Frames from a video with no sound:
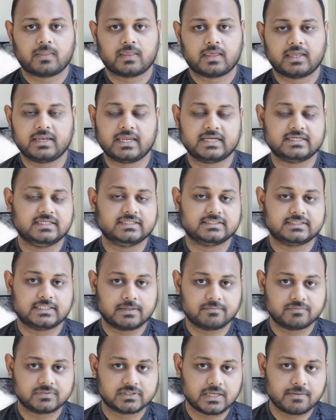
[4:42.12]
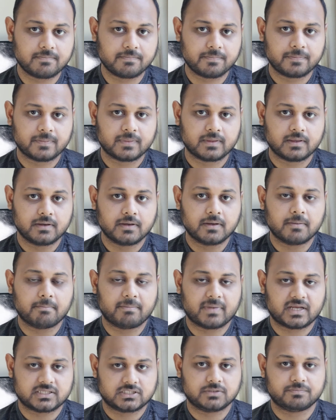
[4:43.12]
And at the same time,
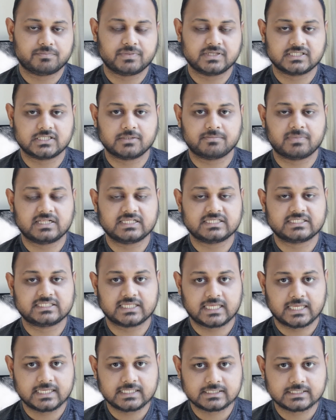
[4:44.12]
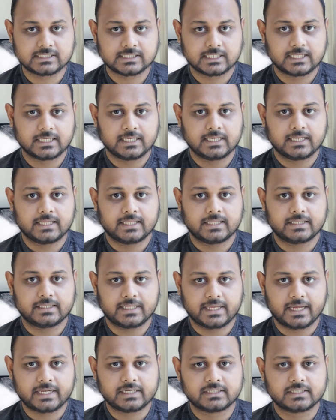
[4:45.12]
matching principle says
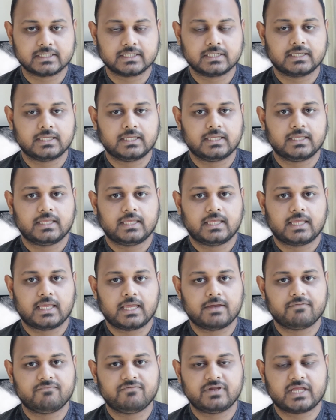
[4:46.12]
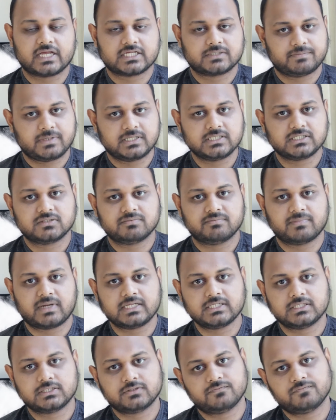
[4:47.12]
that every expense
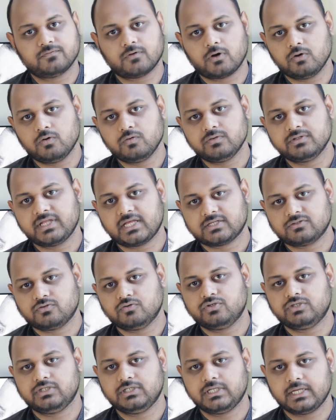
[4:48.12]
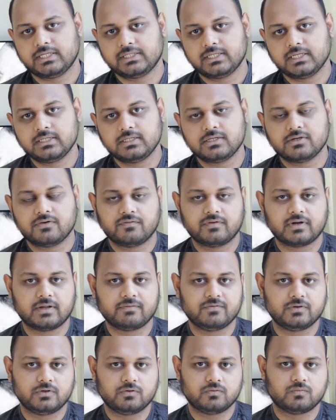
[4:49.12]
must follow the associated
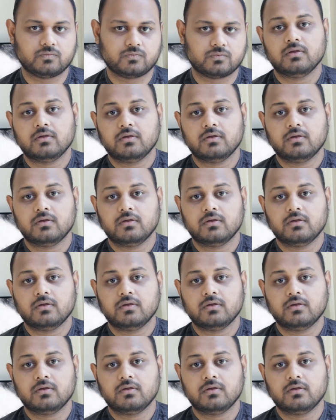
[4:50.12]
revenue.